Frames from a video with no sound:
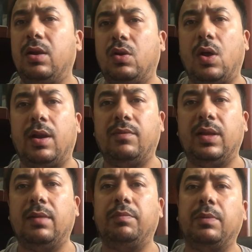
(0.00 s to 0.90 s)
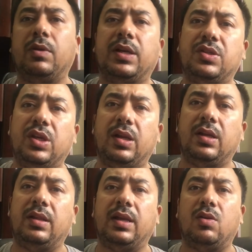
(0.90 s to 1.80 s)
A lot of them, people get
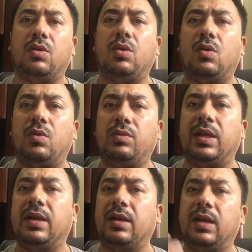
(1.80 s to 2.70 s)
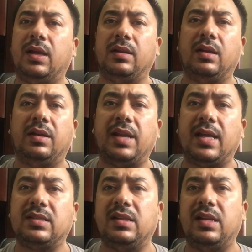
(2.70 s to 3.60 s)
cheated, they don't know, the tank's